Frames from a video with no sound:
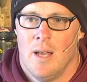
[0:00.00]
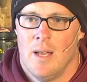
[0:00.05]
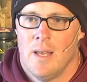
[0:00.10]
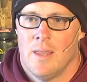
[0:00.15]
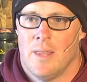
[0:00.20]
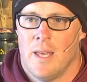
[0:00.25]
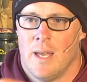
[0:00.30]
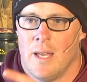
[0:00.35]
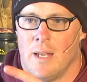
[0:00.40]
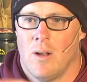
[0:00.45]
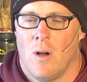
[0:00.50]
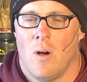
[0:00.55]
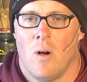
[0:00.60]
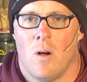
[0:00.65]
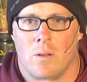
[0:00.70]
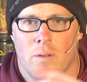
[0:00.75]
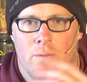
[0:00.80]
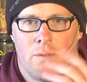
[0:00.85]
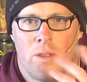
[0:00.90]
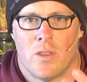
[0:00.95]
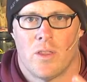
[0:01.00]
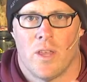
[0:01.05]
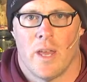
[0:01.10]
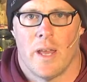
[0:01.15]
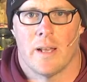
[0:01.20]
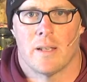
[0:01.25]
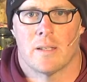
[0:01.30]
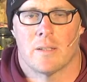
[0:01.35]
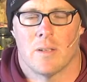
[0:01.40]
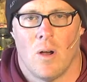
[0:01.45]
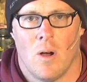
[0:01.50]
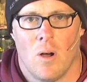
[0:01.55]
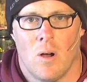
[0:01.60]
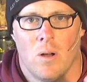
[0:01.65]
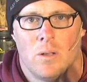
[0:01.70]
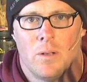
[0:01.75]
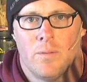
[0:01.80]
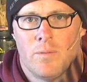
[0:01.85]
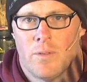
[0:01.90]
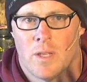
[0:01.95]
then all of the thanks,
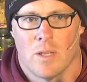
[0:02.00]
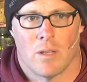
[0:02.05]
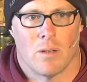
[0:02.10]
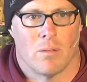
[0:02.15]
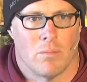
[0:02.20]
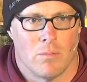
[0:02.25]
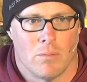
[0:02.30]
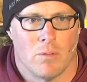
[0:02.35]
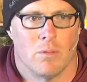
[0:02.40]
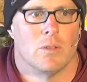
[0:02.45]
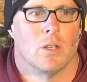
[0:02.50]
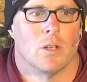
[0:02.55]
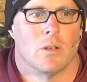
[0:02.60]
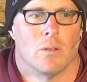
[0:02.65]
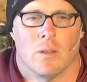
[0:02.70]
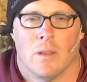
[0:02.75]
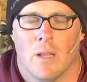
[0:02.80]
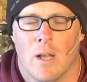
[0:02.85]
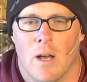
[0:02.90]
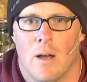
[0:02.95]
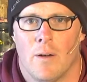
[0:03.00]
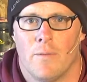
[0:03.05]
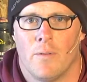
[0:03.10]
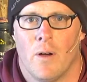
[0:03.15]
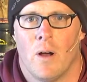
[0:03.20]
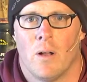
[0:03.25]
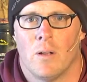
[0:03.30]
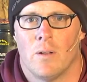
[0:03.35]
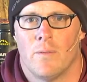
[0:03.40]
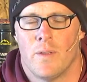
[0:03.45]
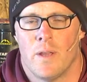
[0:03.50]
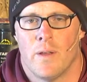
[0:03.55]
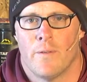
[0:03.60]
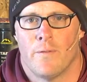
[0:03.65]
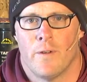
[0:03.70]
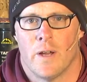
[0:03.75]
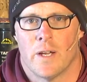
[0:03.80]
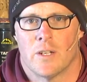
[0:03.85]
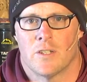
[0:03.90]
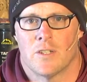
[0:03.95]
all of the love, all of the
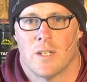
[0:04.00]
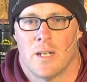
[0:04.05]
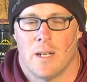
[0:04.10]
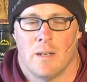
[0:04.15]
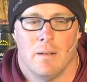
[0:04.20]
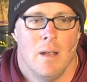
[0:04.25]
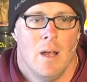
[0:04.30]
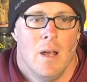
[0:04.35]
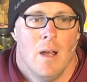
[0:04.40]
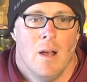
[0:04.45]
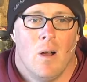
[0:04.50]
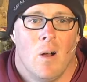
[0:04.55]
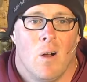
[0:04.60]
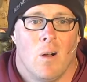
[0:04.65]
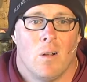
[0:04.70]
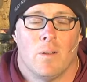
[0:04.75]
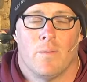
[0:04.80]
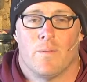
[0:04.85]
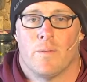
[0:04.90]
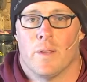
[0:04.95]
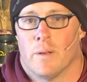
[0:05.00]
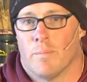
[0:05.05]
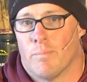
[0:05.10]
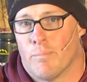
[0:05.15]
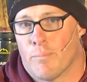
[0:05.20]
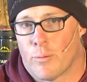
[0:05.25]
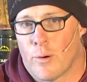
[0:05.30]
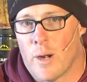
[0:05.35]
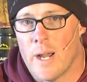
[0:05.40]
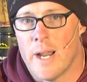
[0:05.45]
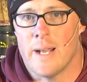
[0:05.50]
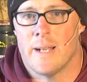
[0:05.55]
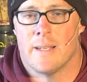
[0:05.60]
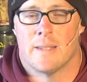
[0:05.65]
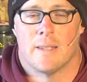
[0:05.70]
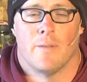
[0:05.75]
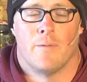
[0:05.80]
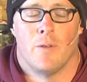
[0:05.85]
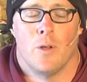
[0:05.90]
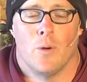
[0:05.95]
affection, and all of the
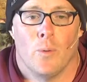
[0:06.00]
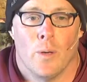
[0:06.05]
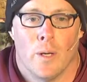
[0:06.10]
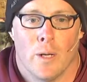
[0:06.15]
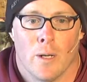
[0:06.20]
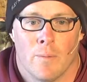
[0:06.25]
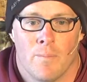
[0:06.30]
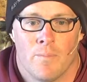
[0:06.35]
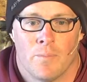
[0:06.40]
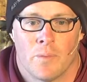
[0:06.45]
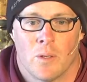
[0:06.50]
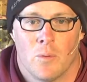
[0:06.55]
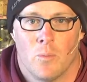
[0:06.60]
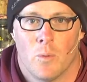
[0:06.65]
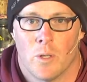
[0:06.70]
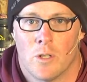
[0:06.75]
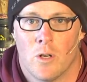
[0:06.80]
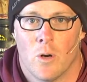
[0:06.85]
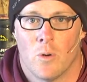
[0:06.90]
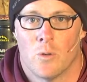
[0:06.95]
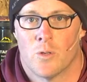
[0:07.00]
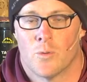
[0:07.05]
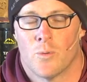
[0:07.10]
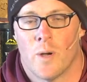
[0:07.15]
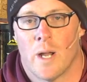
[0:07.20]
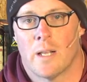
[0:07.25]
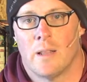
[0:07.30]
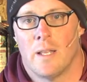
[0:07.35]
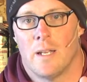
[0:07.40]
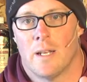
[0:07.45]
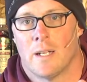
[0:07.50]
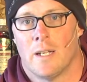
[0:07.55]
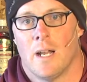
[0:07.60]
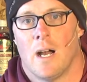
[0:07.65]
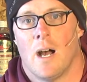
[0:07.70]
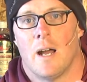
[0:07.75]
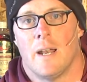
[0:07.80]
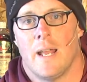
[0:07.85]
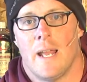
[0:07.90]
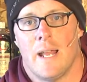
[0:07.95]
praise, if you will, would go directly to
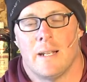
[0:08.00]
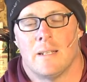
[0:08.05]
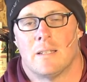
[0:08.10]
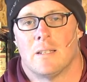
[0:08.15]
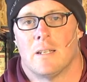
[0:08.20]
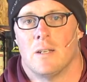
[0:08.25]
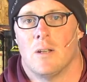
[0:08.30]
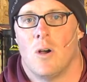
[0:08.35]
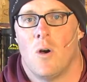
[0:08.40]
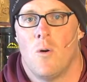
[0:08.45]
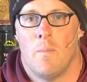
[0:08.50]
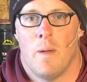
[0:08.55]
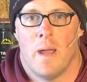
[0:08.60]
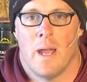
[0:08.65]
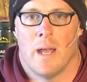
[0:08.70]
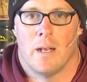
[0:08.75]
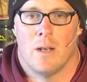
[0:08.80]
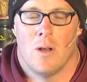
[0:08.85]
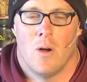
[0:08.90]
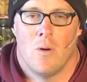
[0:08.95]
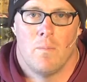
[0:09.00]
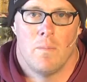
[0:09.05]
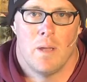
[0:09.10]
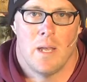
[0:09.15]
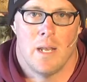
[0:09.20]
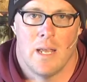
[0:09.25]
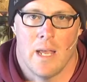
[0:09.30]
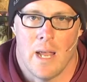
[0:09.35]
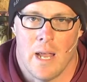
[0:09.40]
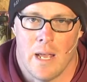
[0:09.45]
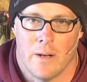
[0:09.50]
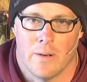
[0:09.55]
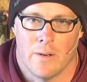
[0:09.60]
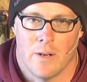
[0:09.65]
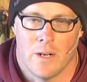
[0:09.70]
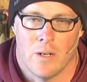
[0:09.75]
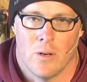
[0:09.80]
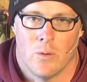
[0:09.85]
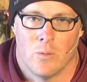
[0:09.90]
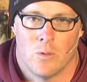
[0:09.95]
God and to no man, no mediator,
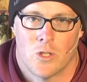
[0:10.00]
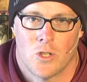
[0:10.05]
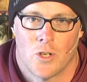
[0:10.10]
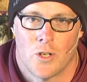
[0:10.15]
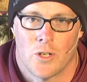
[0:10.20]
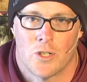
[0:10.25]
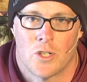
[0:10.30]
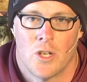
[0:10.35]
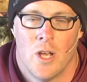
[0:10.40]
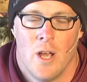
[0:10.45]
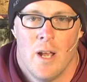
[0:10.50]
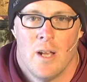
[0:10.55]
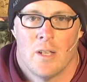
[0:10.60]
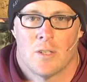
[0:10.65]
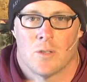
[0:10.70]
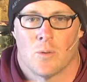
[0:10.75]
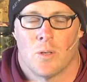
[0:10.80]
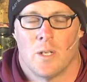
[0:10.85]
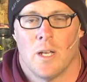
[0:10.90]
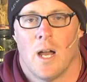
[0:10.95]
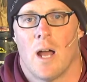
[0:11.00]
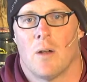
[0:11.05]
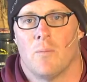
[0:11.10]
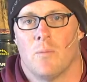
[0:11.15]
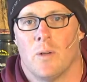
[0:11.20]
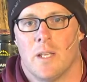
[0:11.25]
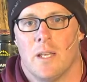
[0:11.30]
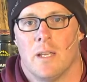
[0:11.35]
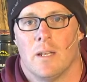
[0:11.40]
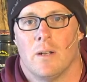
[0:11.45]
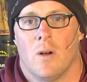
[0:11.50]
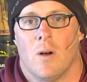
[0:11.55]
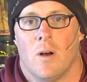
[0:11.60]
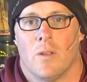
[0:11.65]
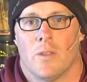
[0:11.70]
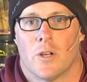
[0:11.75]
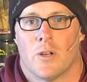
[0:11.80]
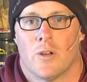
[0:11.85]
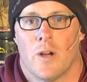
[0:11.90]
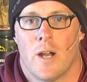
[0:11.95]
and no church. So God would get
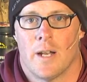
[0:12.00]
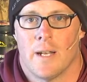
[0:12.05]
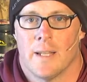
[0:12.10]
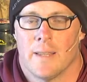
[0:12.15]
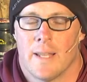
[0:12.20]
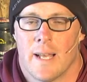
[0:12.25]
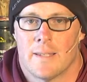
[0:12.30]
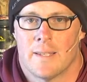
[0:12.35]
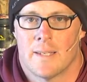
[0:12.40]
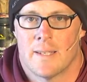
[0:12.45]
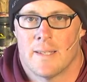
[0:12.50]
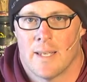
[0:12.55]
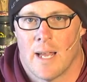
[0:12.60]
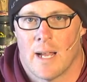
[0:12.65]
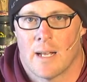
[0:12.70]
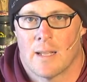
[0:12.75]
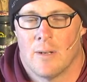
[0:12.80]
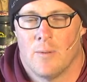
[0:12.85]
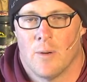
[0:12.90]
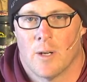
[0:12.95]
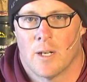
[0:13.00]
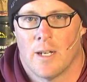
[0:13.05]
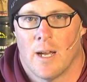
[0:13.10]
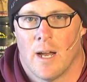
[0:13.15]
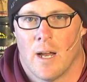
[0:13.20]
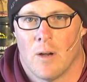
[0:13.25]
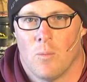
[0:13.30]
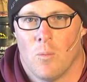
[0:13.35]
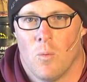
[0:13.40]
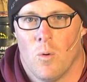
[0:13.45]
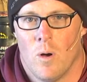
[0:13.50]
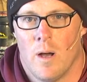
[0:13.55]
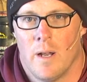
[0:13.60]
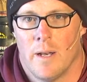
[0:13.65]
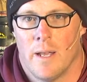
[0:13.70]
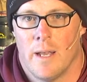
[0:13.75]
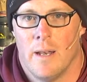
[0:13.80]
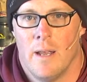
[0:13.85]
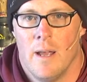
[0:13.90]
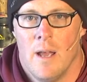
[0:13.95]
all the credit, and that's exactly what God
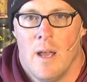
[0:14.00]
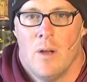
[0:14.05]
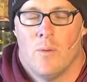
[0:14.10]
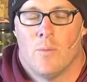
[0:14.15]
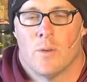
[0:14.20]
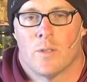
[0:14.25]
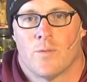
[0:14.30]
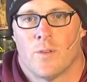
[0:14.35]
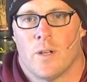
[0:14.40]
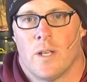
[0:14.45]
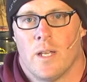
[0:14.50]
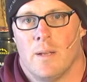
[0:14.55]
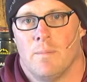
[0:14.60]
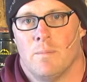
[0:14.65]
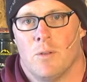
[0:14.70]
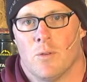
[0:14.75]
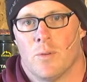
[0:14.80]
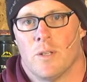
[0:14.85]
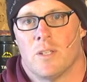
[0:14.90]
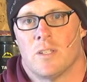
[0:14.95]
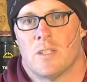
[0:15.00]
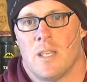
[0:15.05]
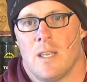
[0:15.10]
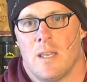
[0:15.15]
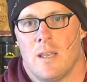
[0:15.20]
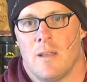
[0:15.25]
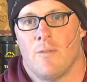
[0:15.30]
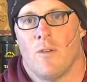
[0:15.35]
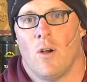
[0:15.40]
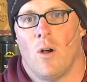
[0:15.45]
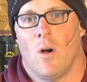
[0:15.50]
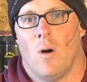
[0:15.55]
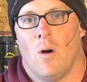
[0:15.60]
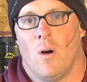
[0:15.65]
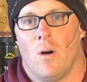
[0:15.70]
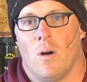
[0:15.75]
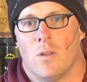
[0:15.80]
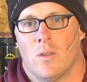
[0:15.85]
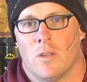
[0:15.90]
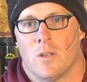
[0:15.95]
wanted, was for him to receive
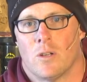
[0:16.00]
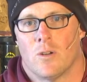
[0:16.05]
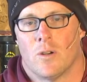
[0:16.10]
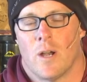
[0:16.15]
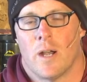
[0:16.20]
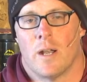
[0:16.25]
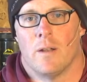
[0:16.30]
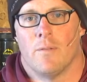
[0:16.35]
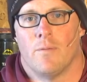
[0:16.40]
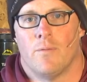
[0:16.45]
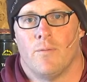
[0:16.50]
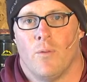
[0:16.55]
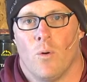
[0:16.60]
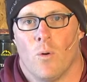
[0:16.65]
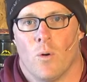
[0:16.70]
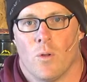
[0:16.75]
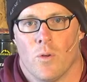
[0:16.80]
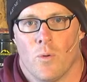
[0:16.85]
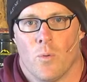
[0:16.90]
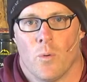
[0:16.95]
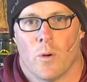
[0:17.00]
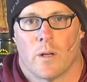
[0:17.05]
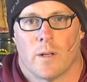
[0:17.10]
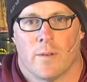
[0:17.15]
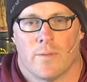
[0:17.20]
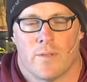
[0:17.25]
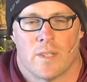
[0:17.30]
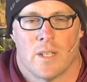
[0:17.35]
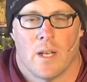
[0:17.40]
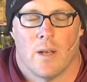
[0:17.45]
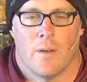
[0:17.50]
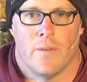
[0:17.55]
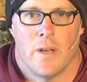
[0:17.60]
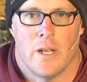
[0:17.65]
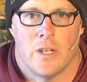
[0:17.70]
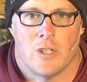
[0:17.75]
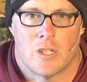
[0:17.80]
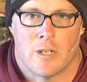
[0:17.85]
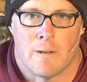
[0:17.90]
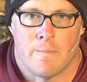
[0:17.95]
all the credit for the work of
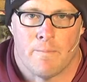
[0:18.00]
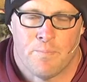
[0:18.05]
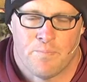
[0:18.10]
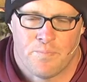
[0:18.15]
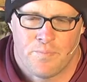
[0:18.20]
salvation.